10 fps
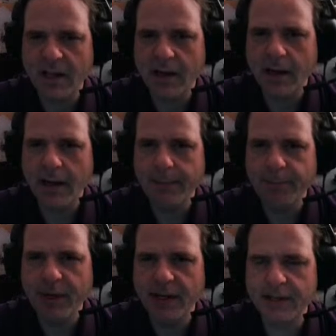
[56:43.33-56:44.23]
I
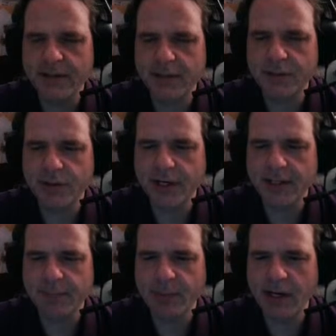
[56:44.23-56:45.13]
bet it's the
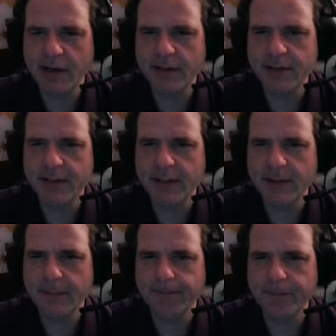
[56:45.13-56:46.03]
transparency.
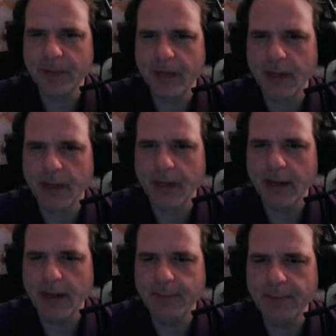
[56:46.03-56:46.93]

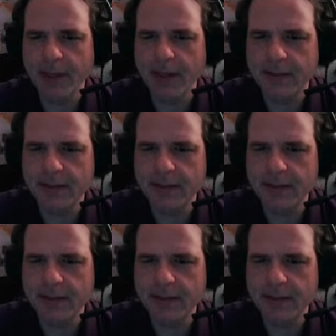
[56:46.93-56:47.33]
I bet,